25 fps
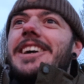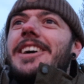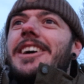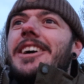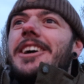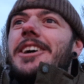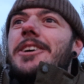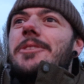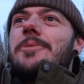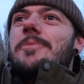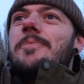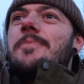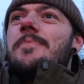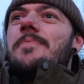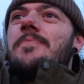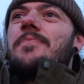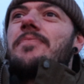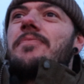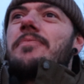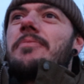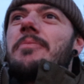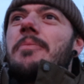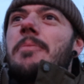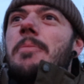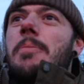
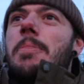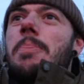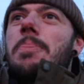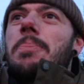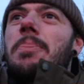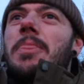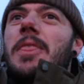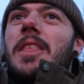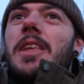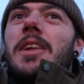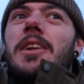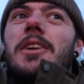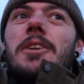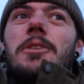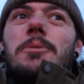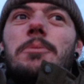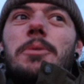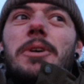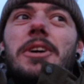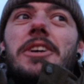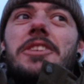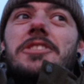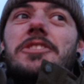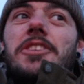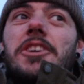
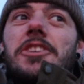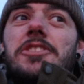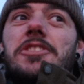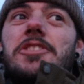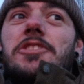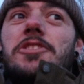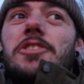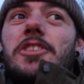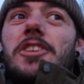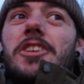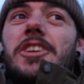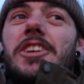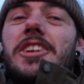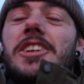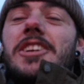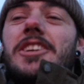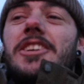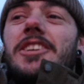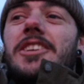but it's nice and dry.